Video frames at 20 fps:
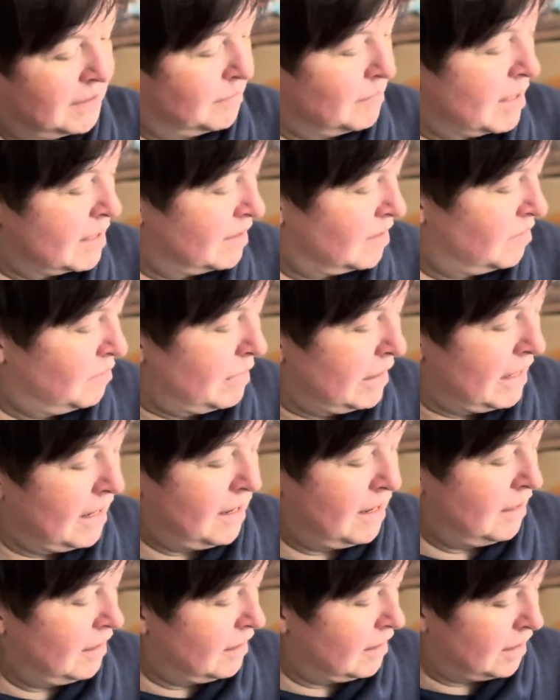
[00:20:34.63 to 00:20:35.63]
must
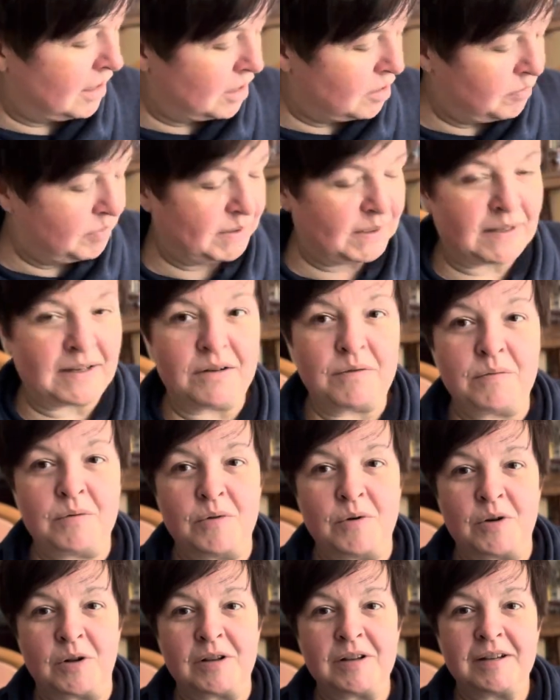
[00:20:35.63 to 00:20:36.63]
be 100%
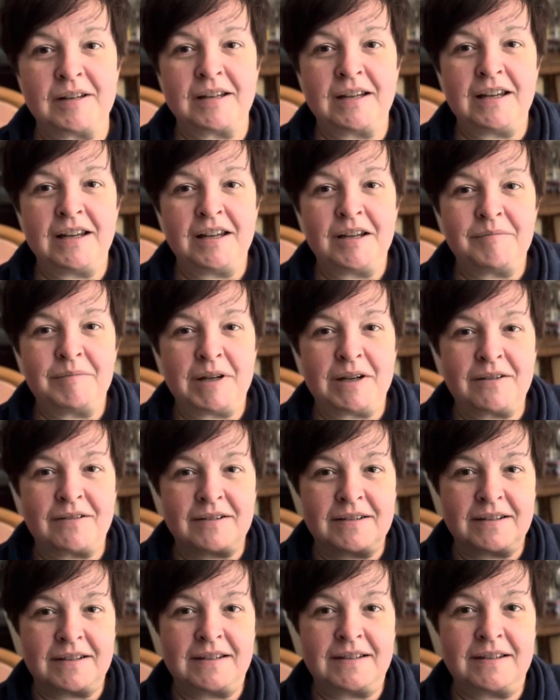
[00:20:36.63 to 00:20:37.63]
wool
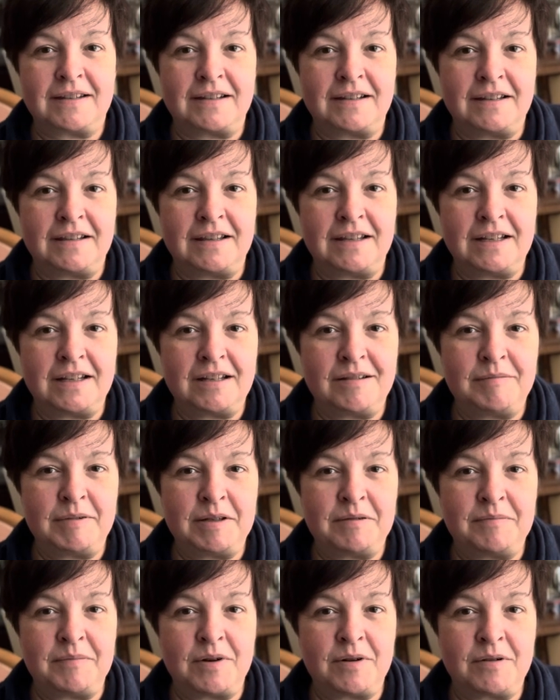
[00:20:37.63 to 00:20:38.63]
because it's a little
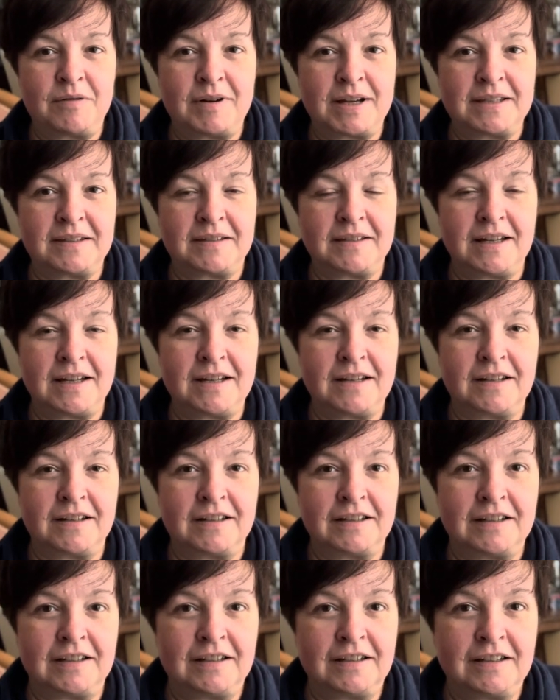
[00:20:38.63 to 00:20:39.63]
bit more rustic,
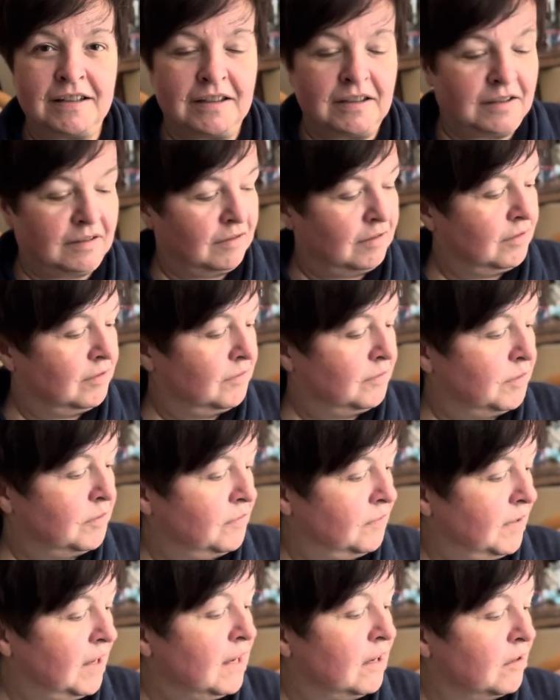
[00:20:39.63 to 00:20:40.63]
the
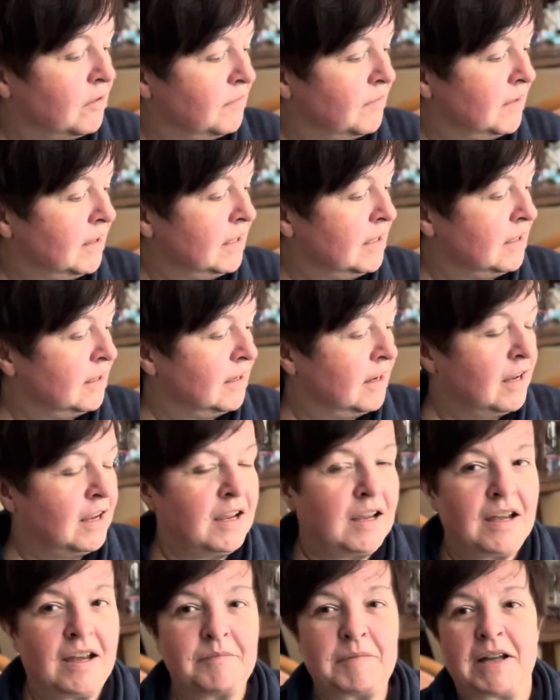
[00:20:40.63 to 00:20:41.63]
feel of it,
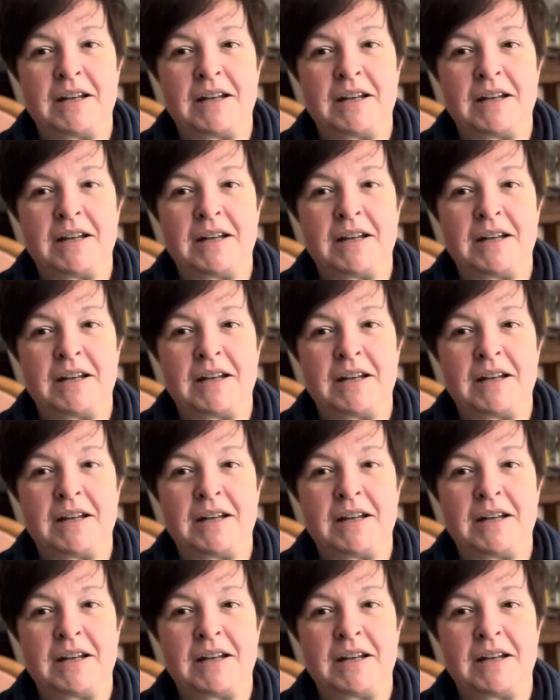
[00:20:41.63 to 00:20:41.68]
but